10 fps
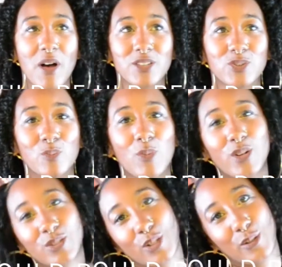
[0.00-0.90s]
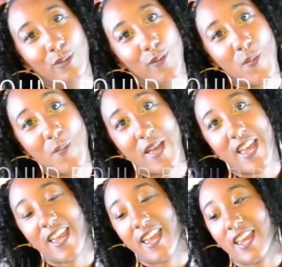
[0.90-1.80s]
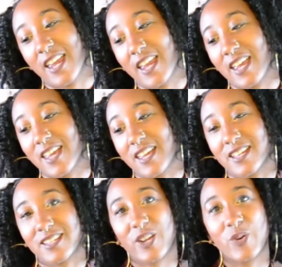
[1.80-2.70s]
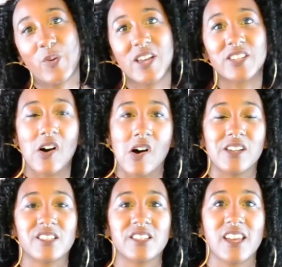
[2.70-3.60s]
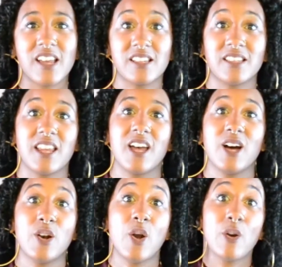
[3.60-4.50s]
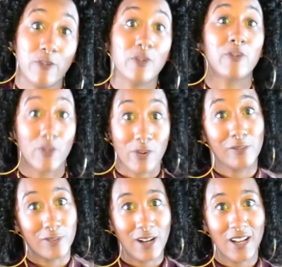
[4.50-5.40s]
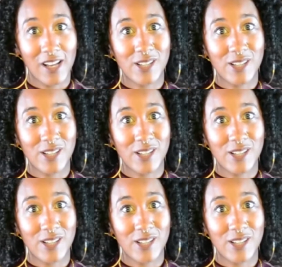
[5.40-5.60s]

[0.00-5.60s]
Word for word: personal motto for me is I always ask, is it a no for forever?